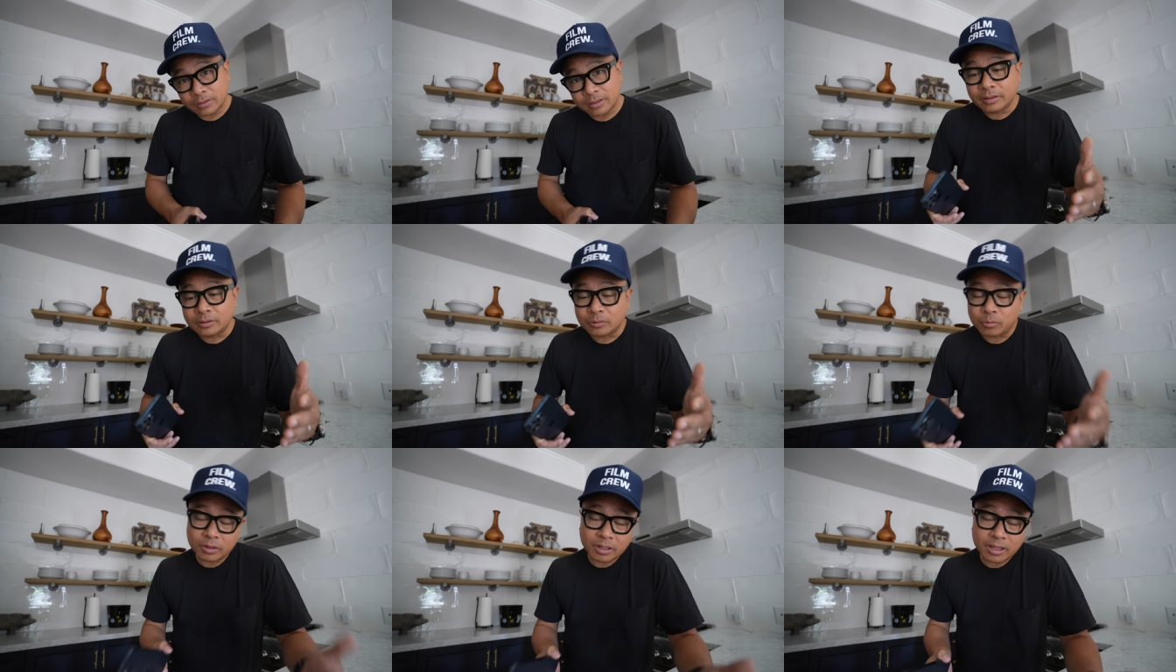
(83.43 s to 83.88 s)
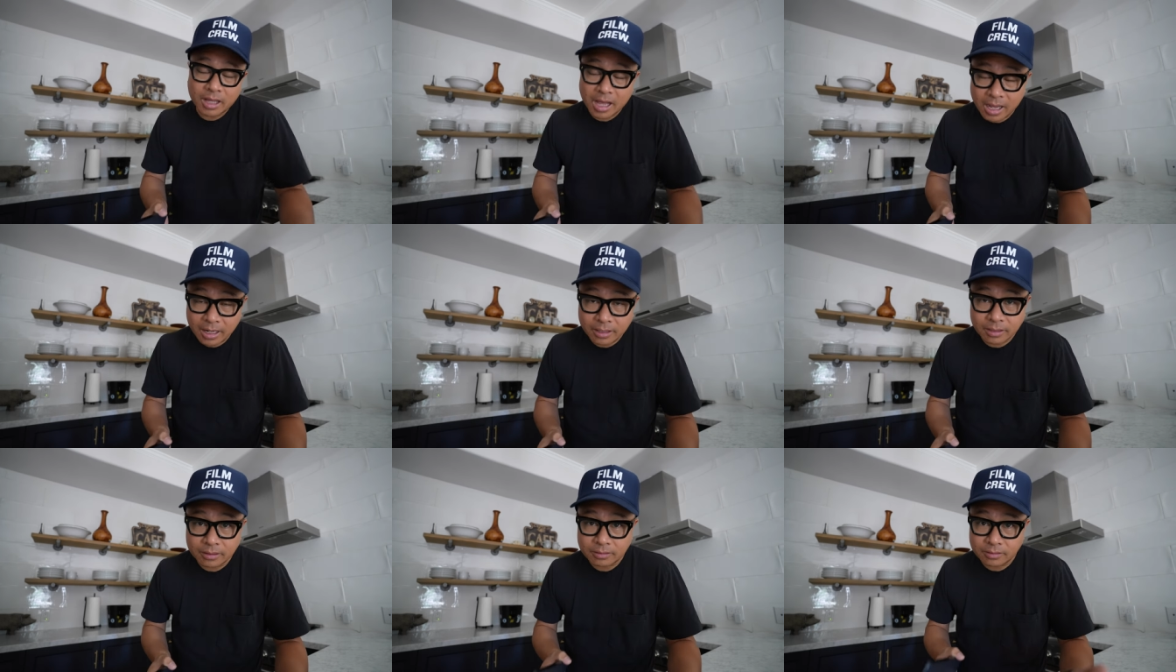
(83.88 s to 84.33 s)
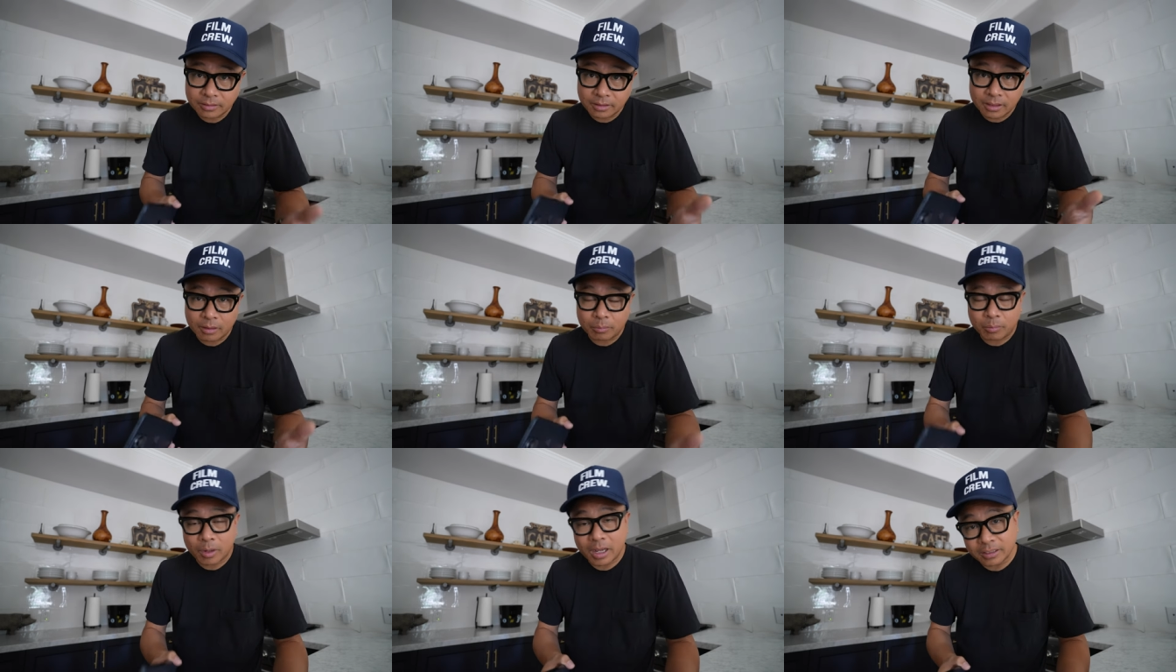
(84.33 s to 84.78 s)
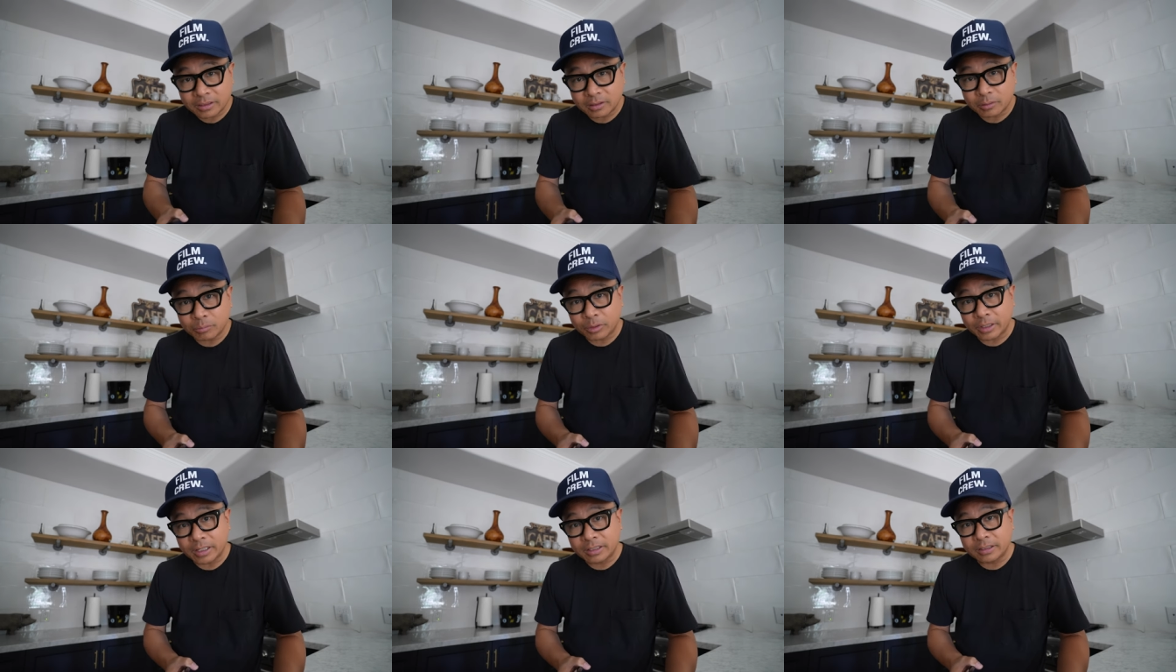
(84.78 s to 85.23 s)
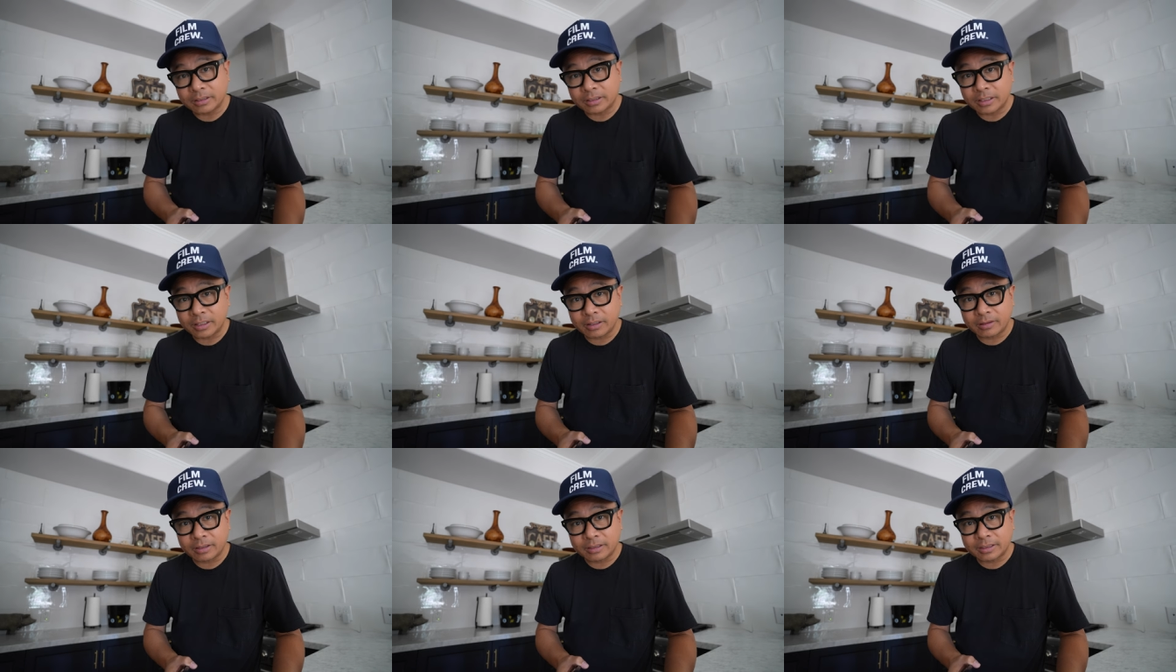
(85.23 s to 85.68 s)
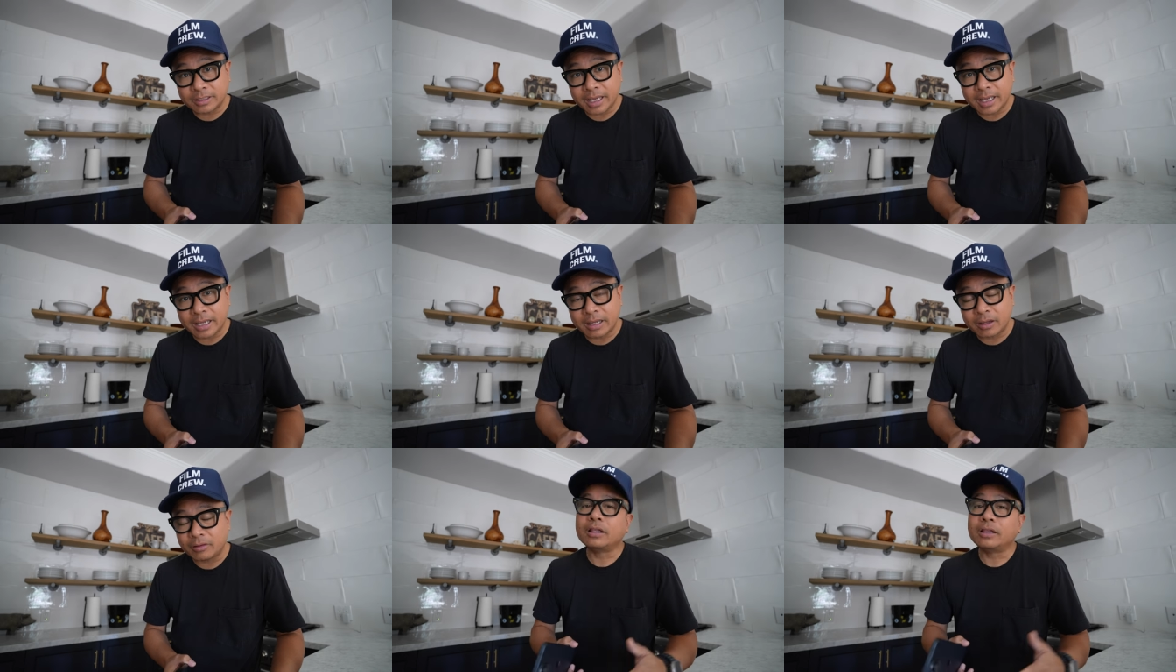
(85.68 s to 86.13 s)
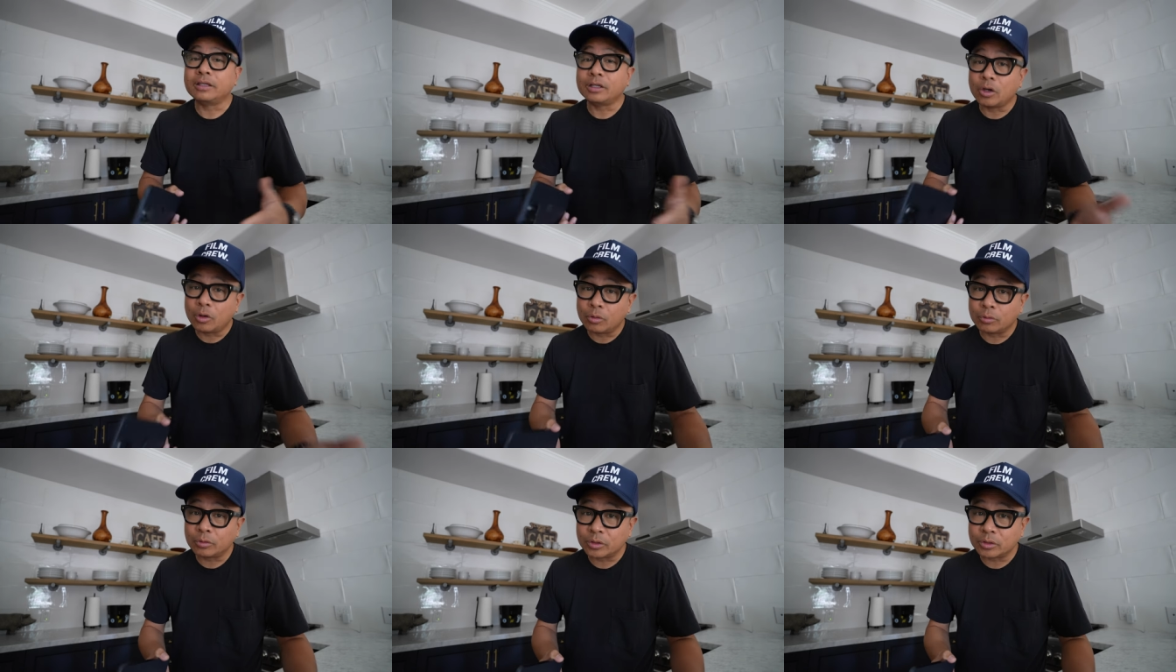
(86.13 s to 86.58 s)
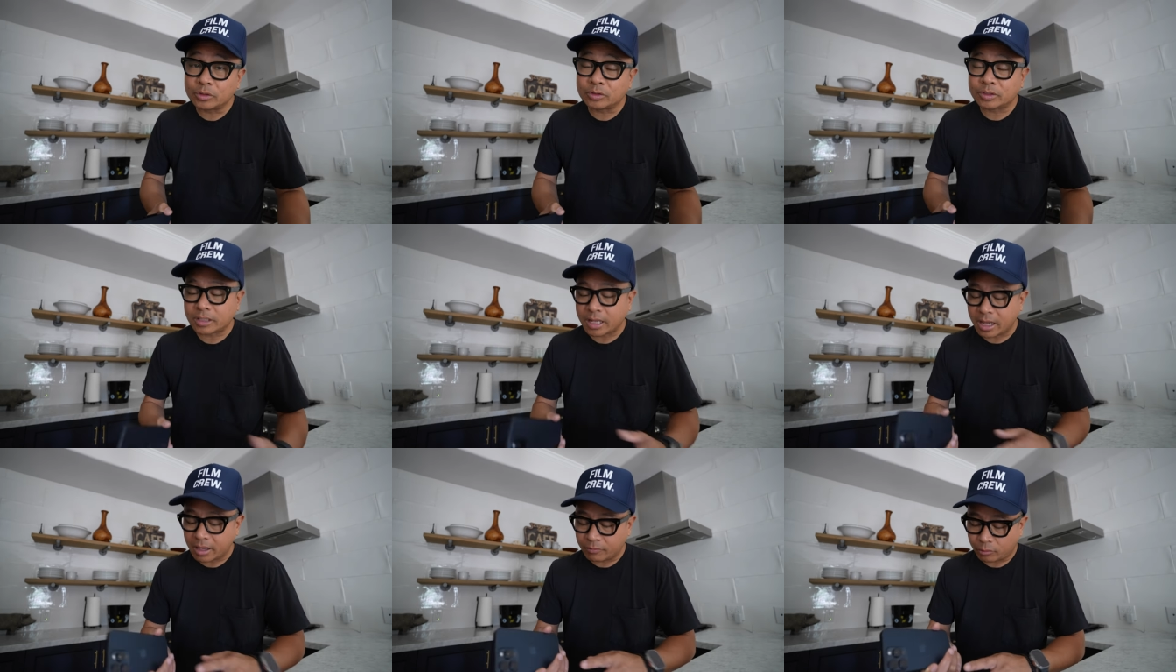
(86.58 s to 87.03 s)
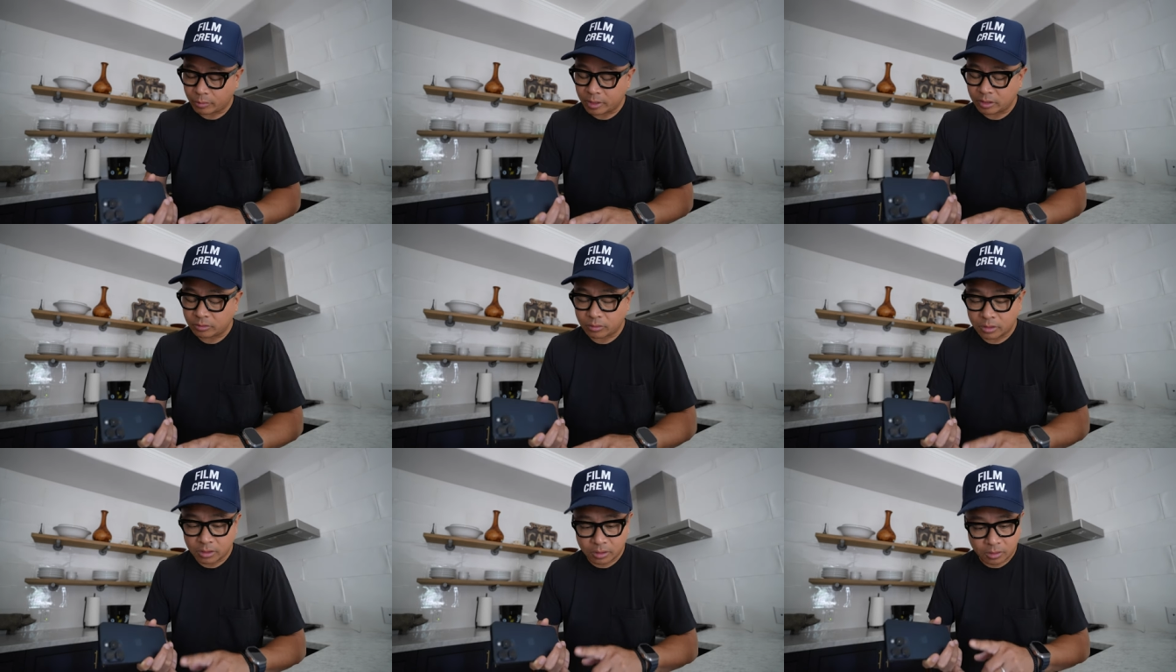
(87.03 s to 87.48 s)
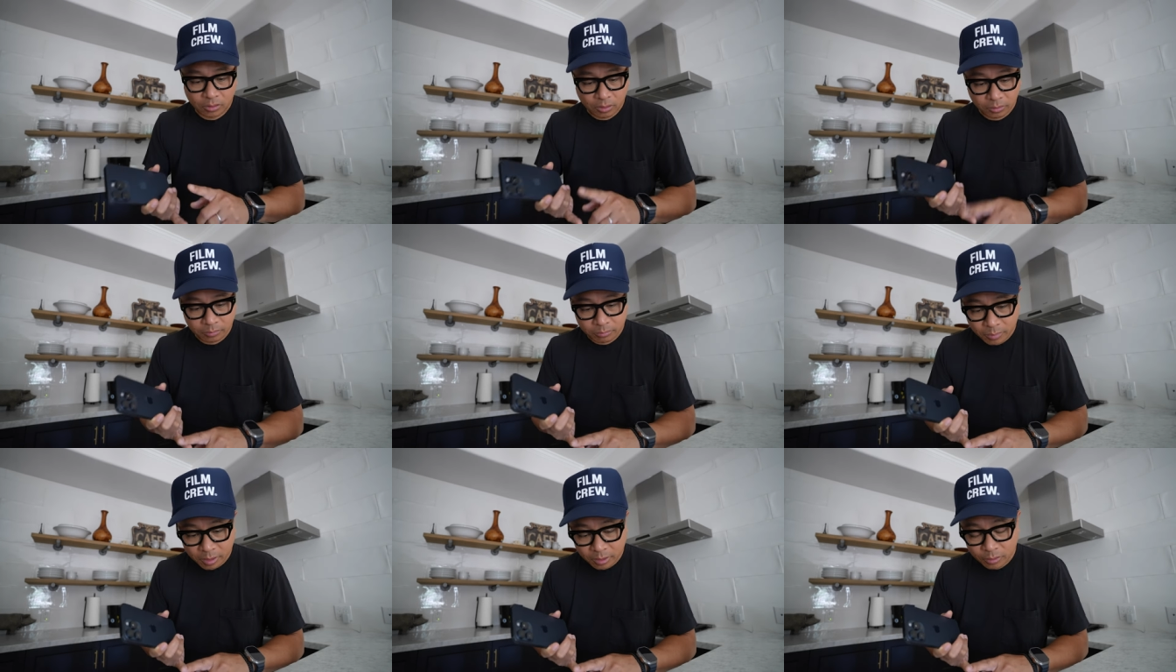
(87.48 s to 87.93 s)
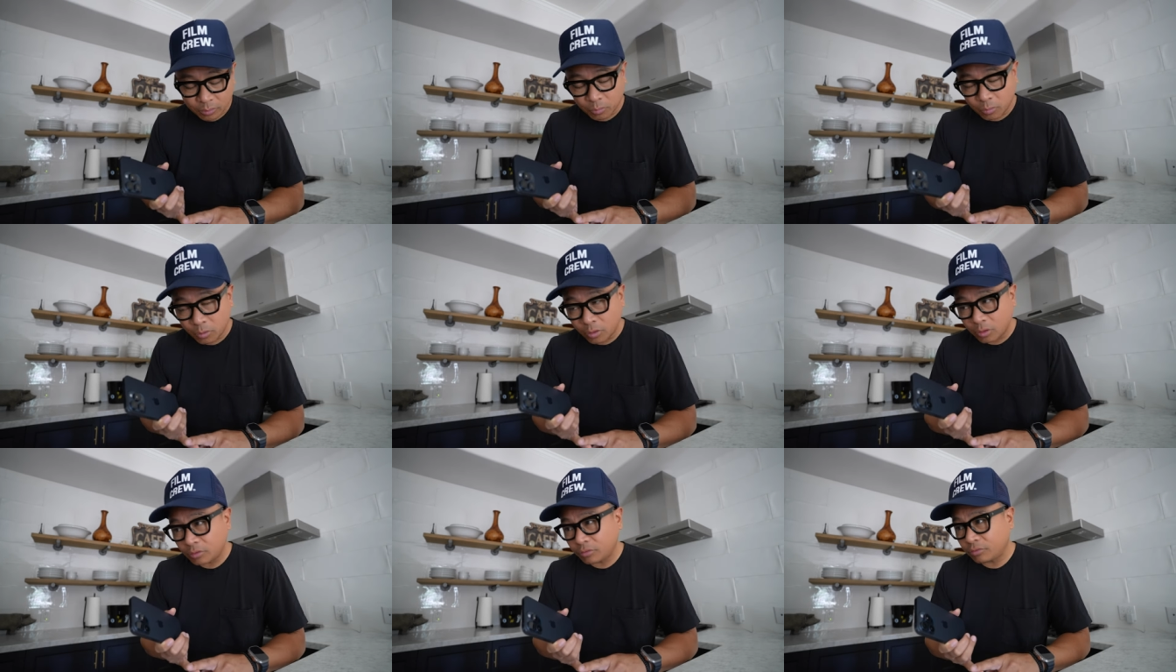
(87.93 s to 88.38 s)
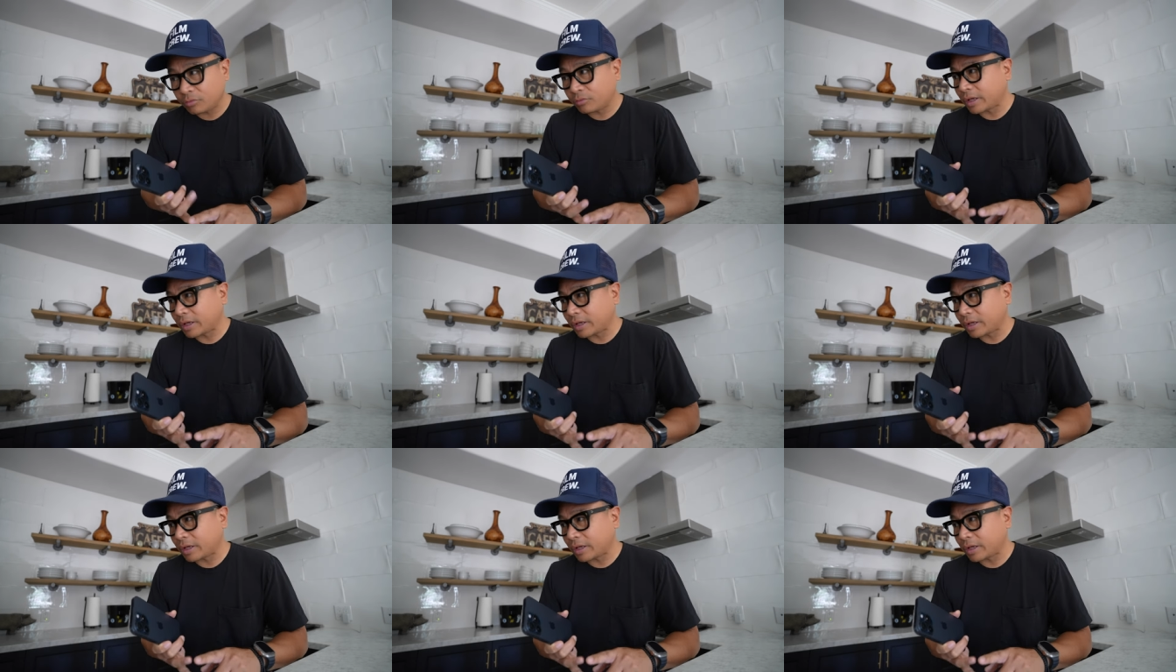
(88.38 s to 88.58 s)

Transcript: It's one of the hottest uh, pasta places here in town. The owners have a restaurant called Mother Wolf